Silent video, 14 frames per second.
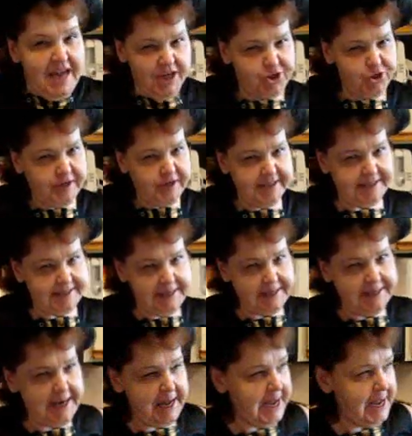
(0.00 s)
As you can see
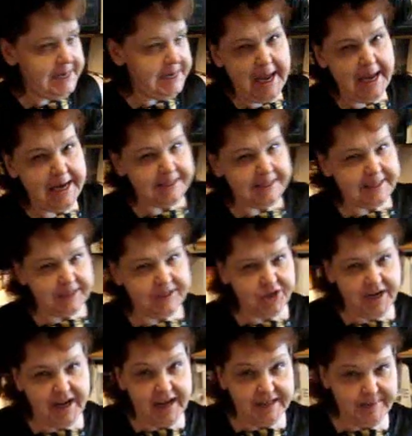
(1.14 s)
today, Nana's
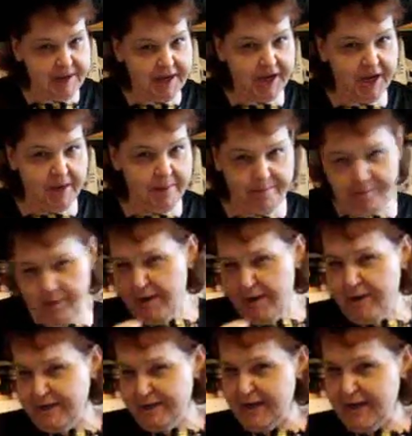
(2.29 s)
Kitchen has become
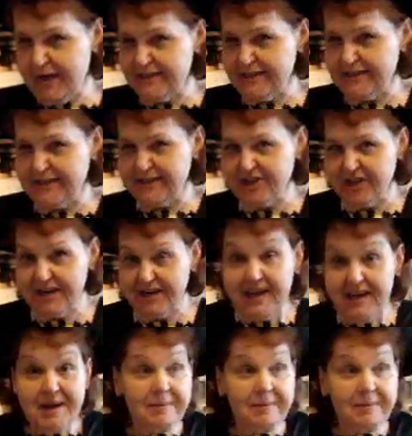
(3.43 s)
Pirate Nana's Kitchen